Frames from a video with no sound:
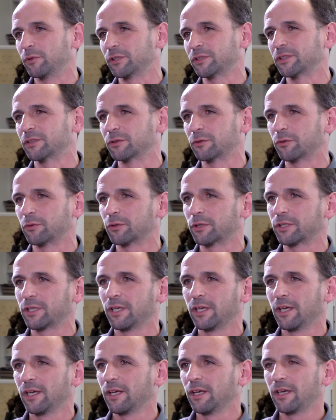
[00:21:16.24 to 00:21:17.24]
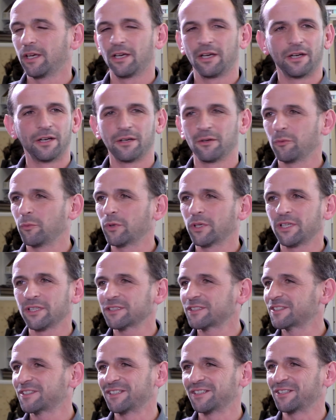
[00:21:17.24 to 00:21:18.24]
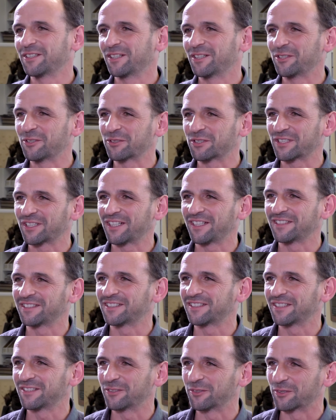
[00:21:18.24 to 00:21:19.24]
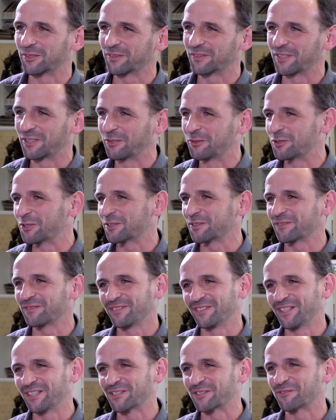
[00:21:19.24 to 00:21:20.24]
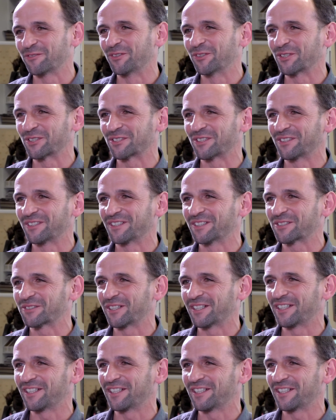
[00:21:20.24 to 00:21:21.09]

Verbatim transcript: Wilton Court. What else is in your sights, or are you just laser focused on this